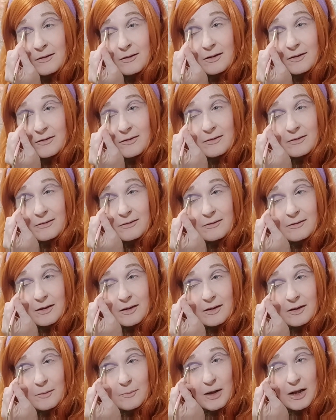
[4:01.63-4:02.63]
I
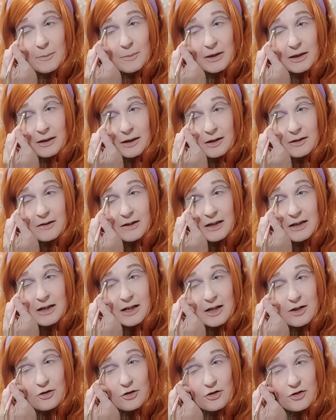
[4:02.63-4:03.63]
think they're meant to be like
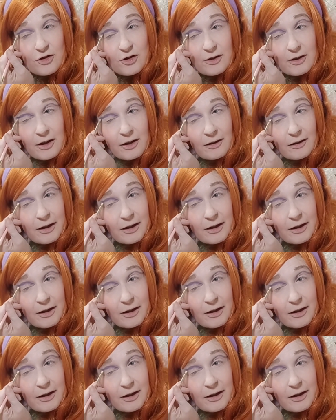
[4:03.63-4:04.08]
teenagers, aren't they?